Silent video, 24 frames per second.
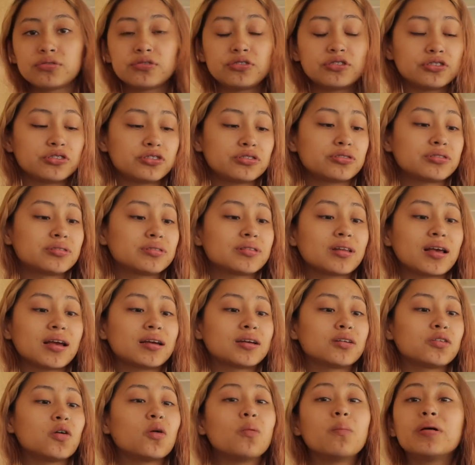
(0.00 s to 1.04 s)
Just like
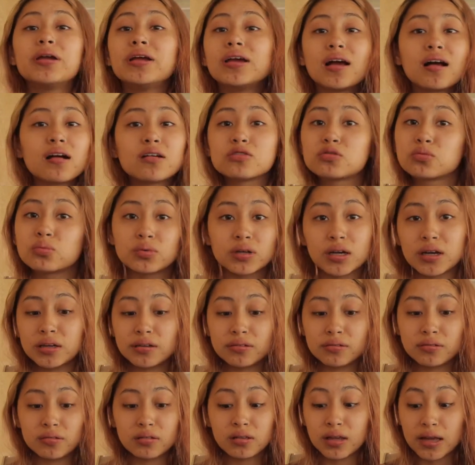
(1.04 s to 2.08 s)
nobody else will get,
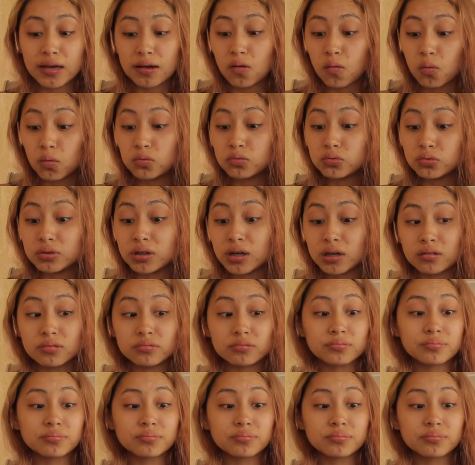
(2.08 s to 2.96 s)
like hold you down.